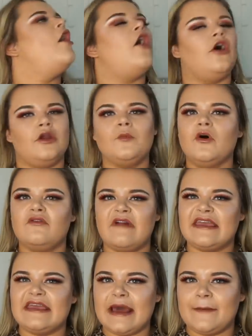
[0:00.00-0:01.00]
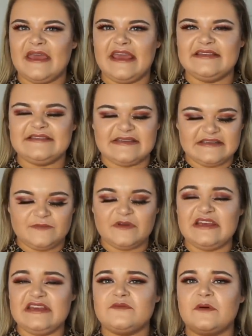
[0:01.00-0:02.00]
on a more regular basis.
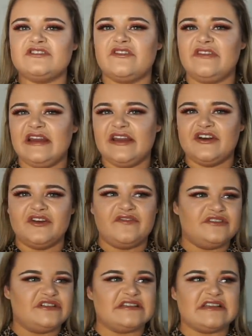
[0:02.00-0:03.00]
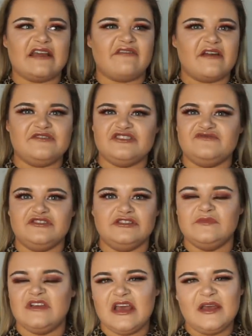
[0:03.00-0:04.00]
But these ones are really good for just like round your room.